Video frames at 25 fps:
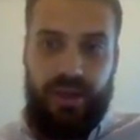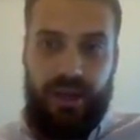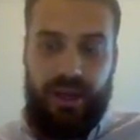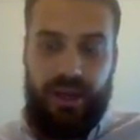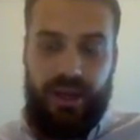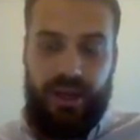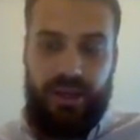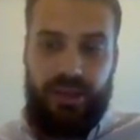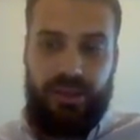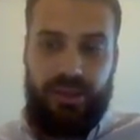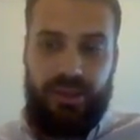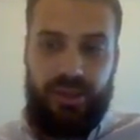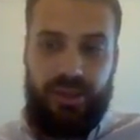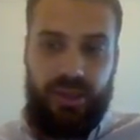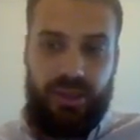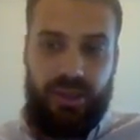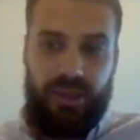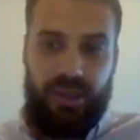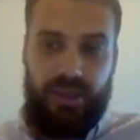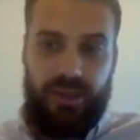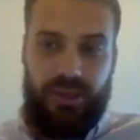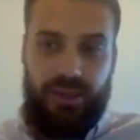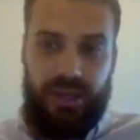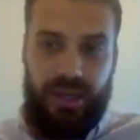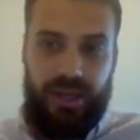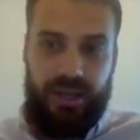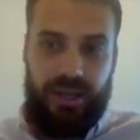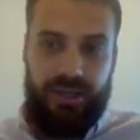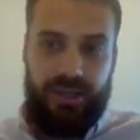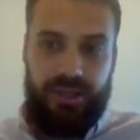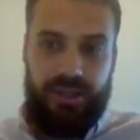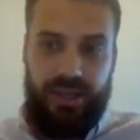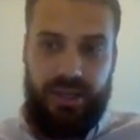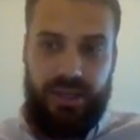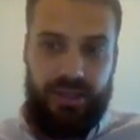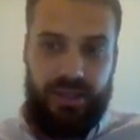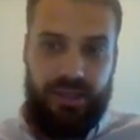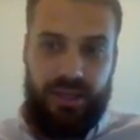And it's going to go down
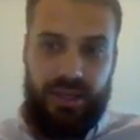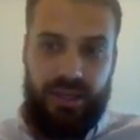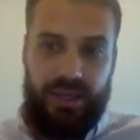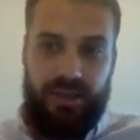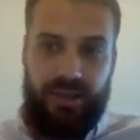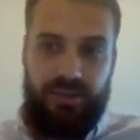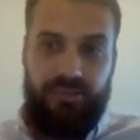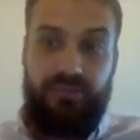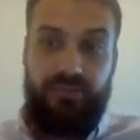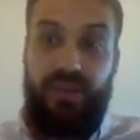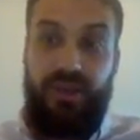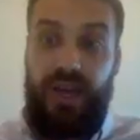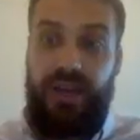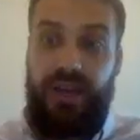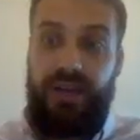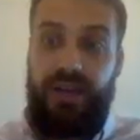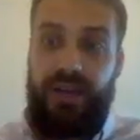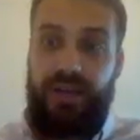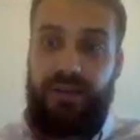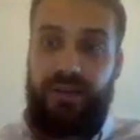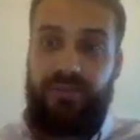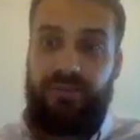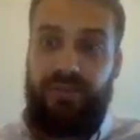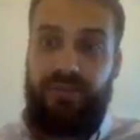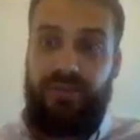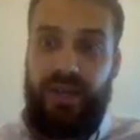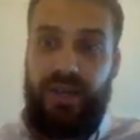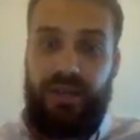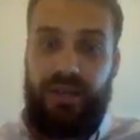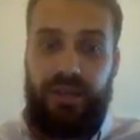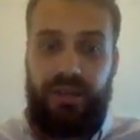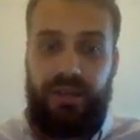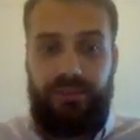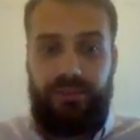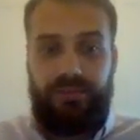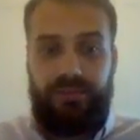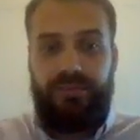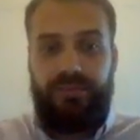and down and down and fade out and fade
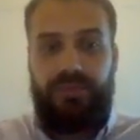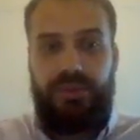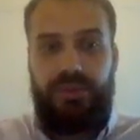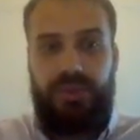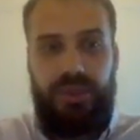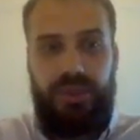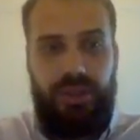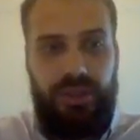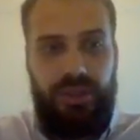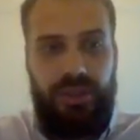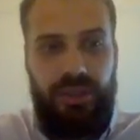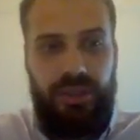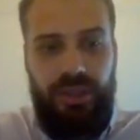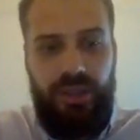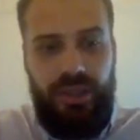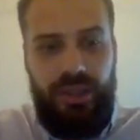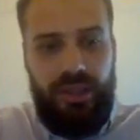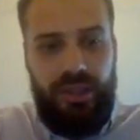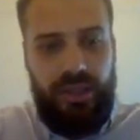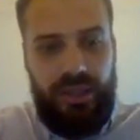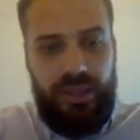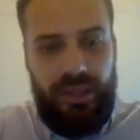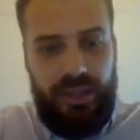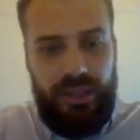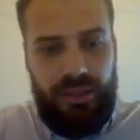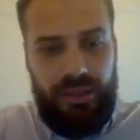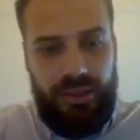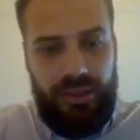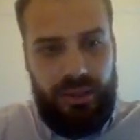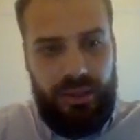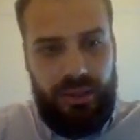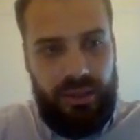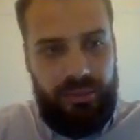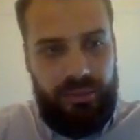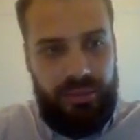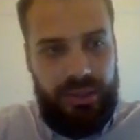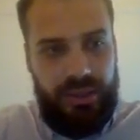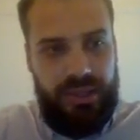out. So
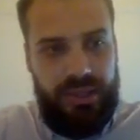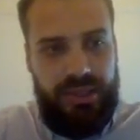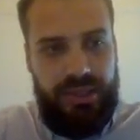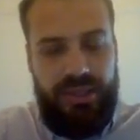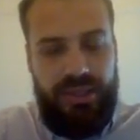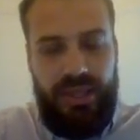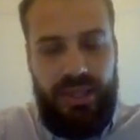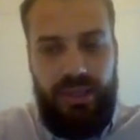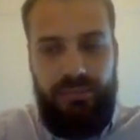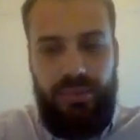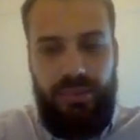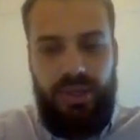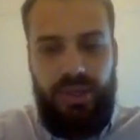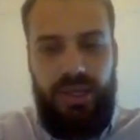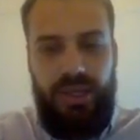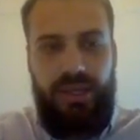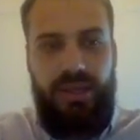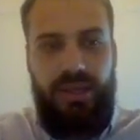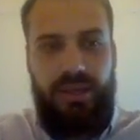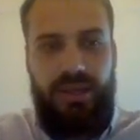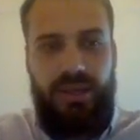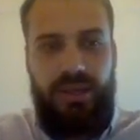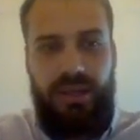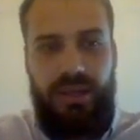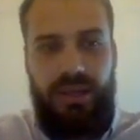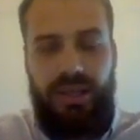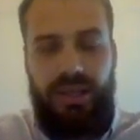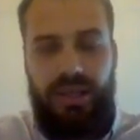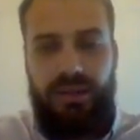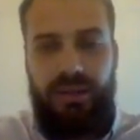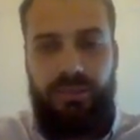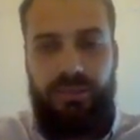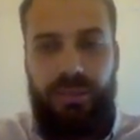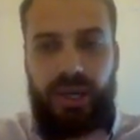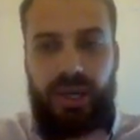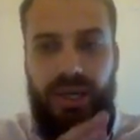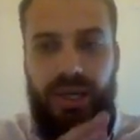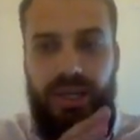I'm going to set my
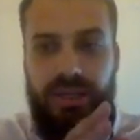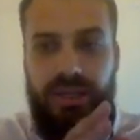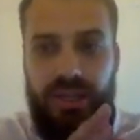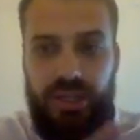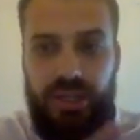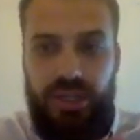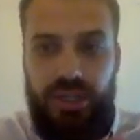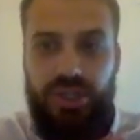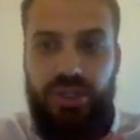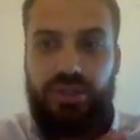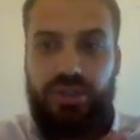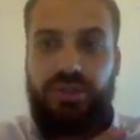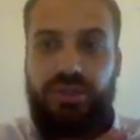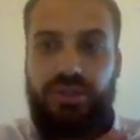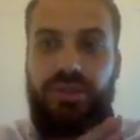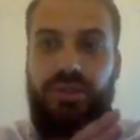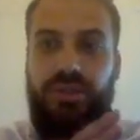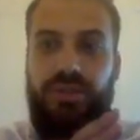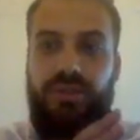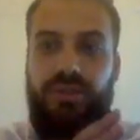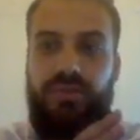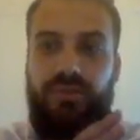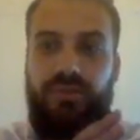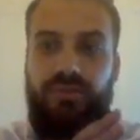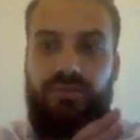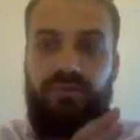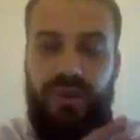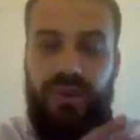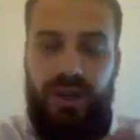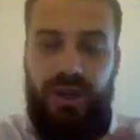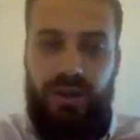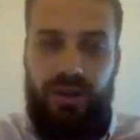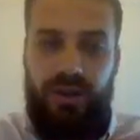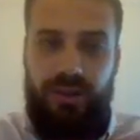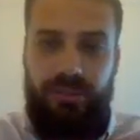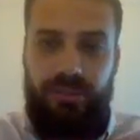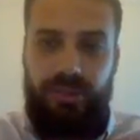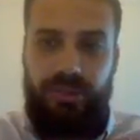initial
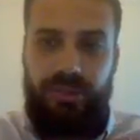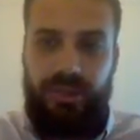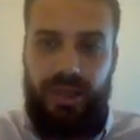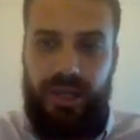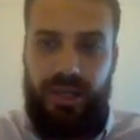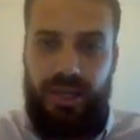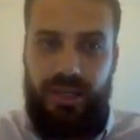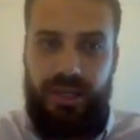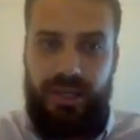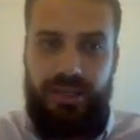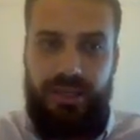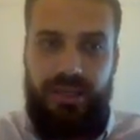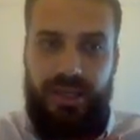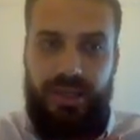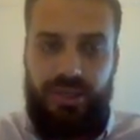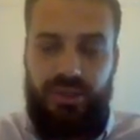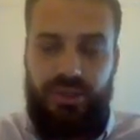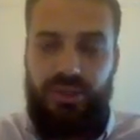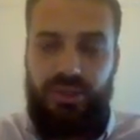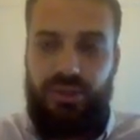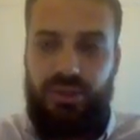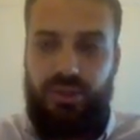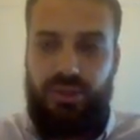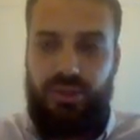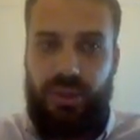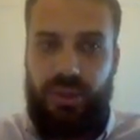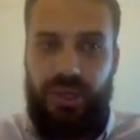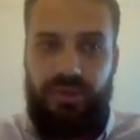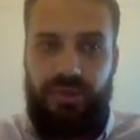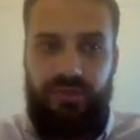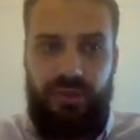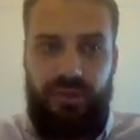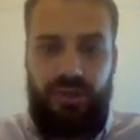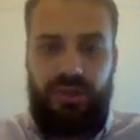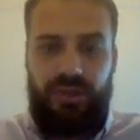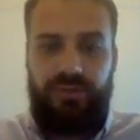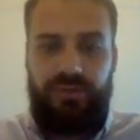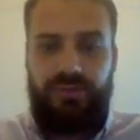variable x at
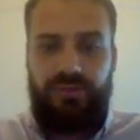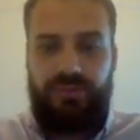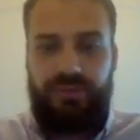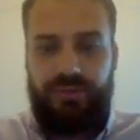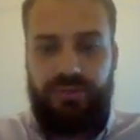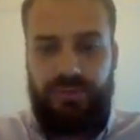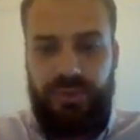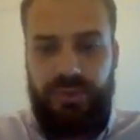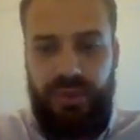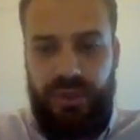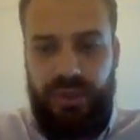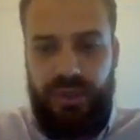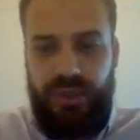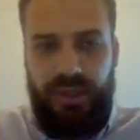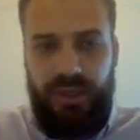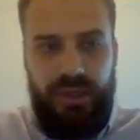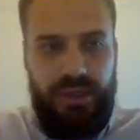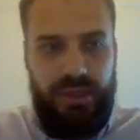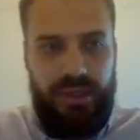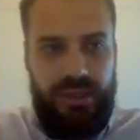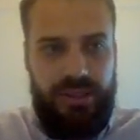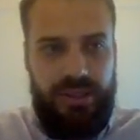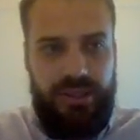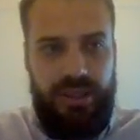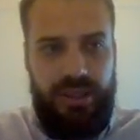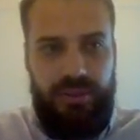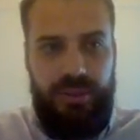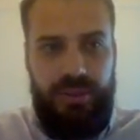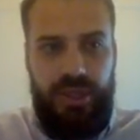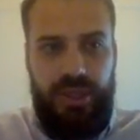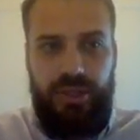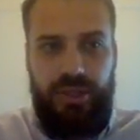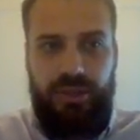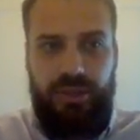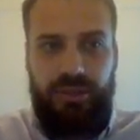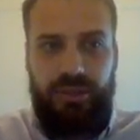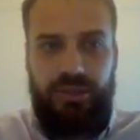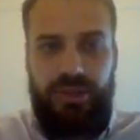225,
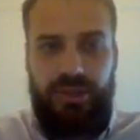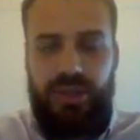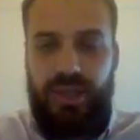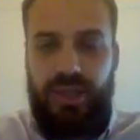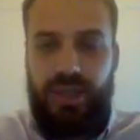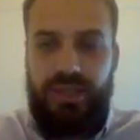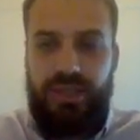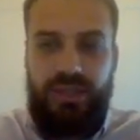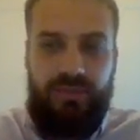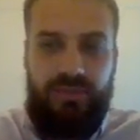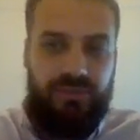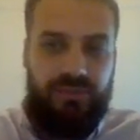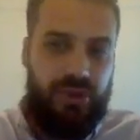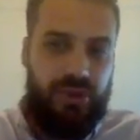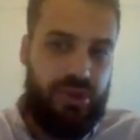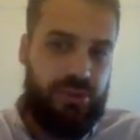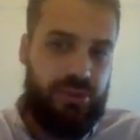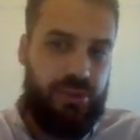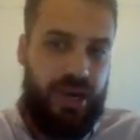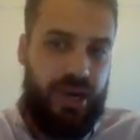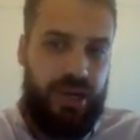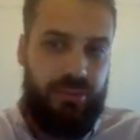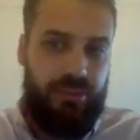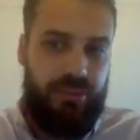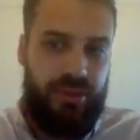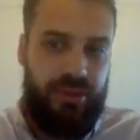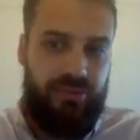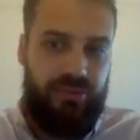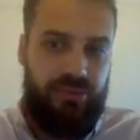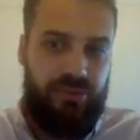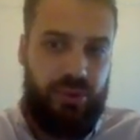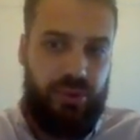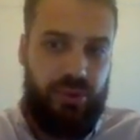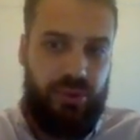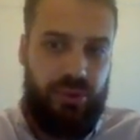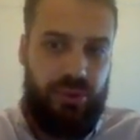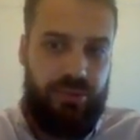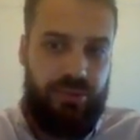semicolon. So that's the first part of my
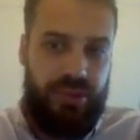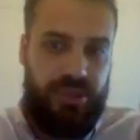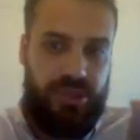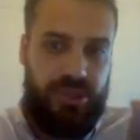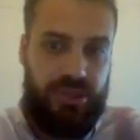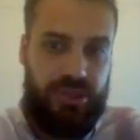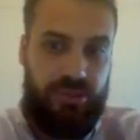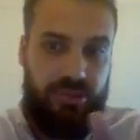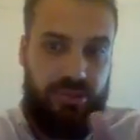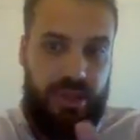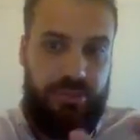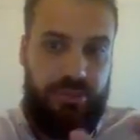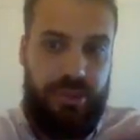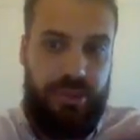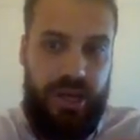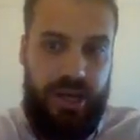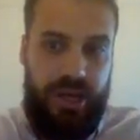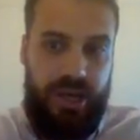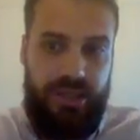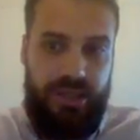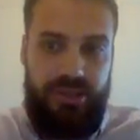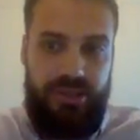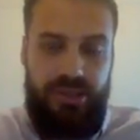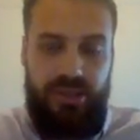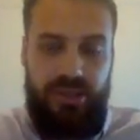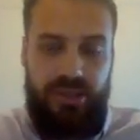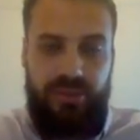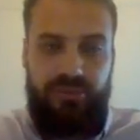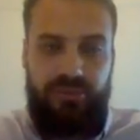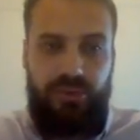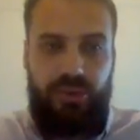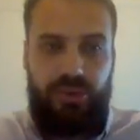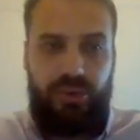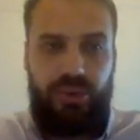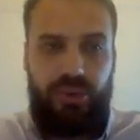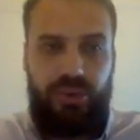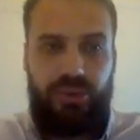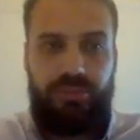for loop. There's three parts to the
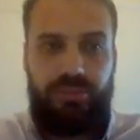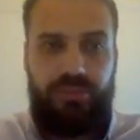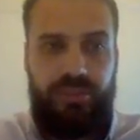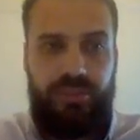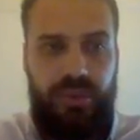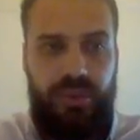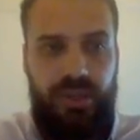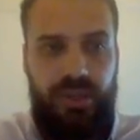for loop.